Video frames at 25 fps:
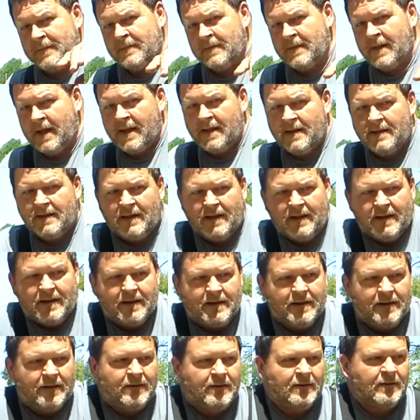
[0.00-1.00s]
Not like
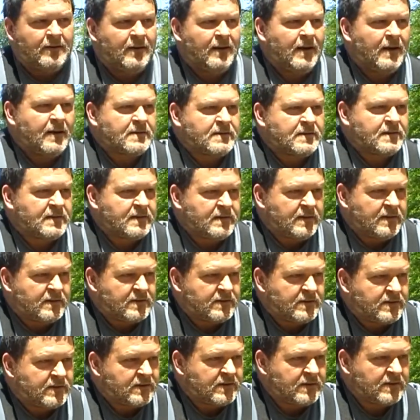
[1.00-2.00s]
this.
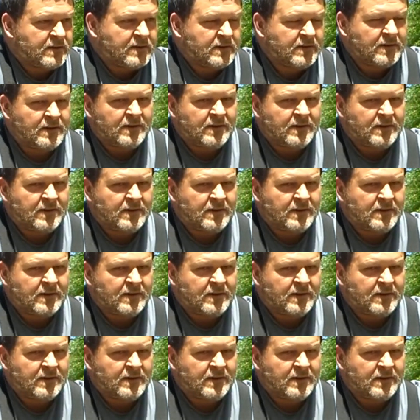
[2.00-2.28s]
It's